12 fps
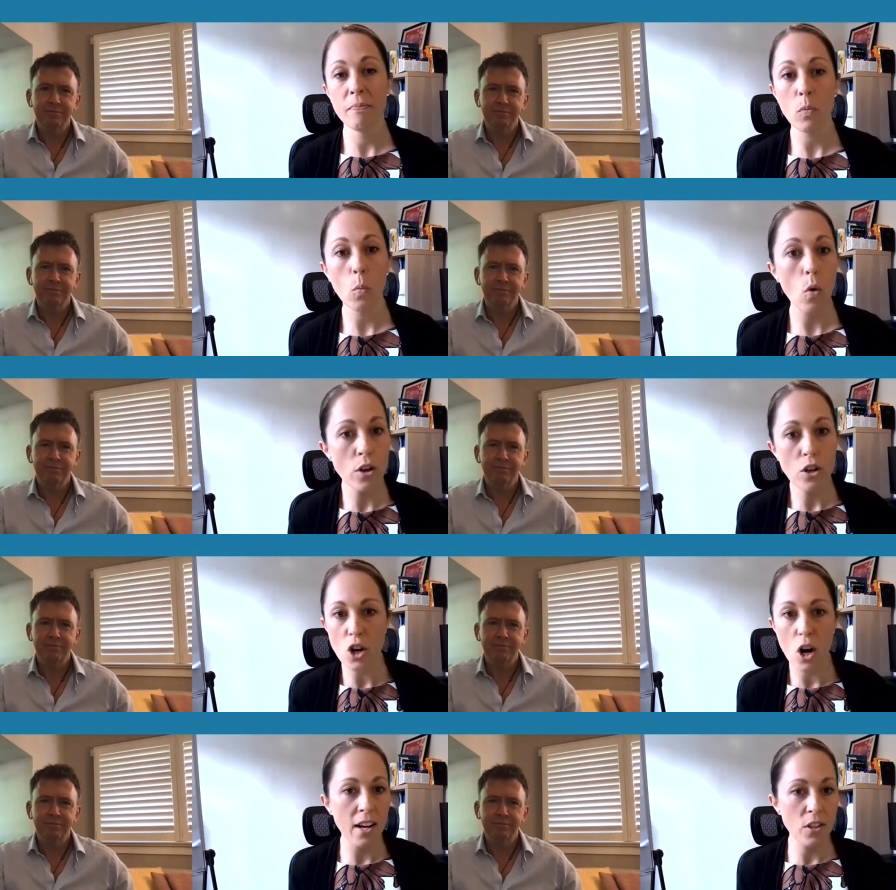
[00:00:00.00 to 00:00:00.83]
Speaker 1: what you're
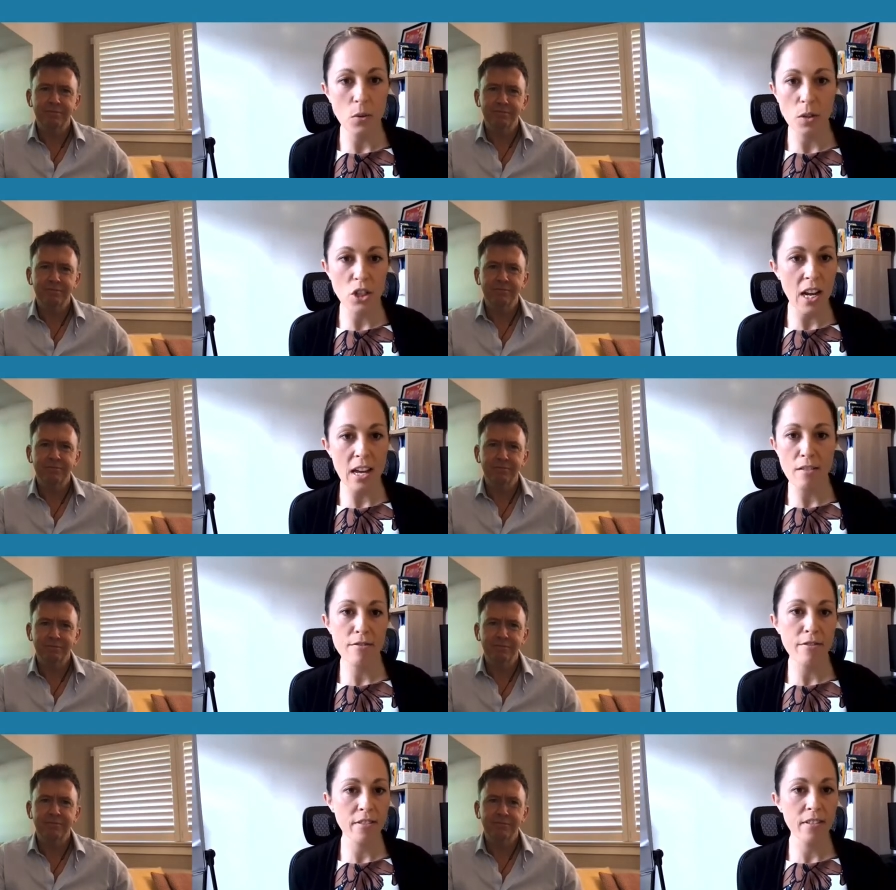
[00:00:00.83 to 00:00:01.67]
trying to
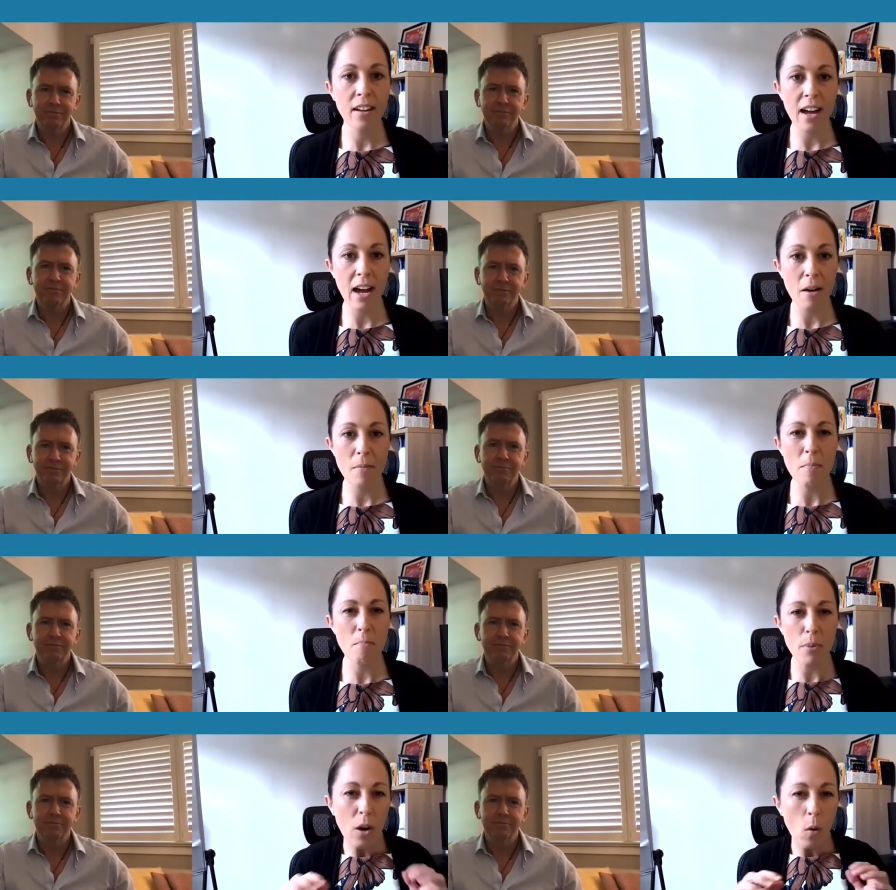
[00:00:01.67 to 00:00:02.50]
achieve um,
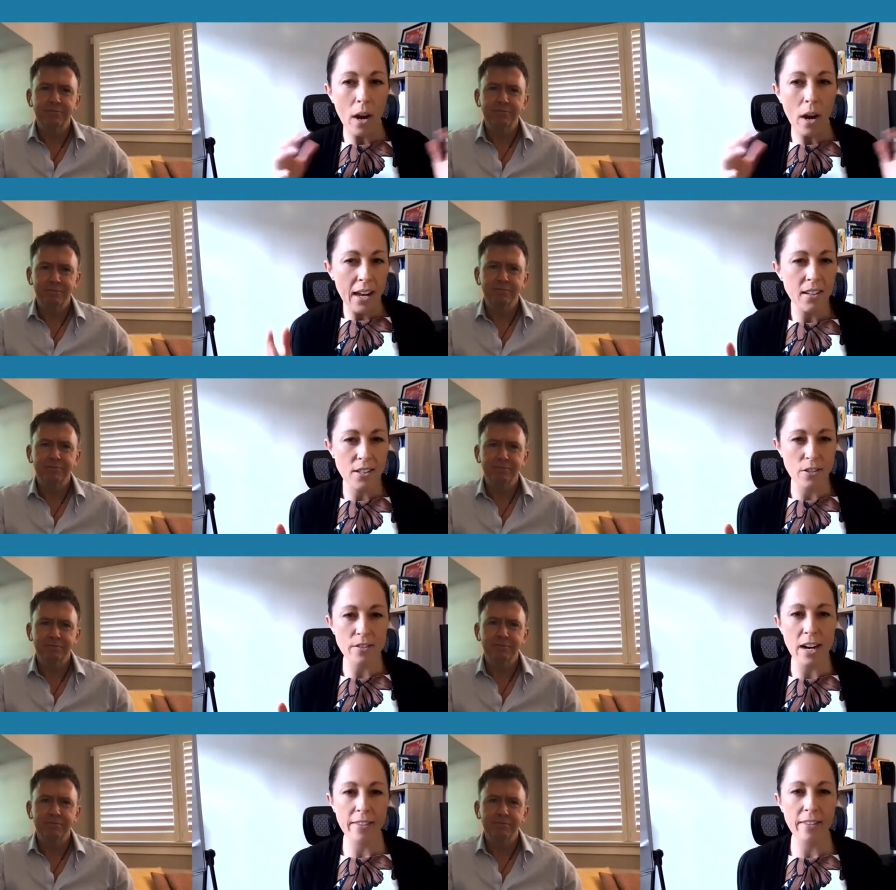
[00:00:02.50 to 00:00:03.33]
and bring awareness
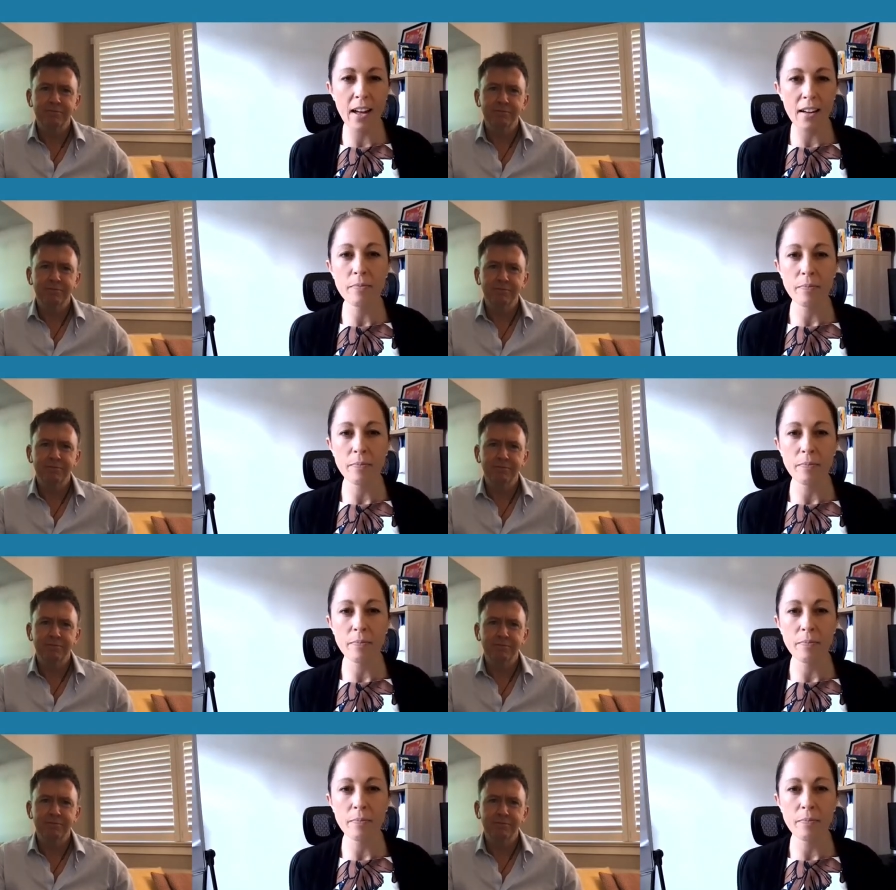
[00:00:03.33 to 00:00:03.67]
around that.